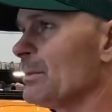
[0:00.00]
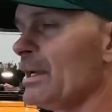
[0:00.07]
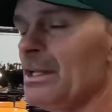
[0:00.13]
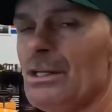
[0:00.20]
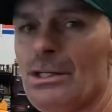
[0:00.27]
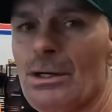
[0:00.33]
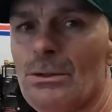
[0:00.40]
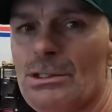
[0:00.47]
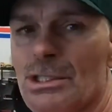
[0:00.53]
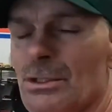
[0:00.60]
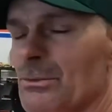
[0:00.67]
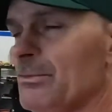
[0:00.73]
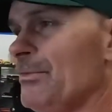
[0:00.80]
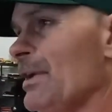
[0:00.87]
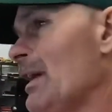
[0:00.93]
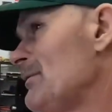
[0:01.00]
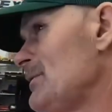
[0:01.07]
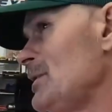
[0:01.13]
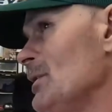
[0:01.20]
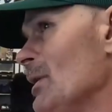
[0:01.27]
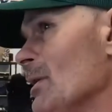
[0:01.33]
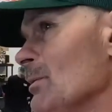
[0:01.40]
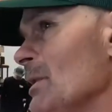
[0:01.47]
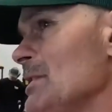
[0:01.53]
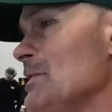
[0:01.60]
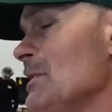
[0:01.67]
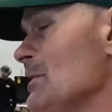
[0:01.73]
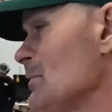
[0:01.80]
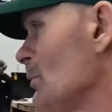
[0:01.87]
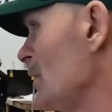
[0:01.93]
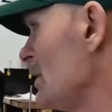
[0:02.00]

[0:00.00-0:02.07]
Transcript: ready to go to the FTR race this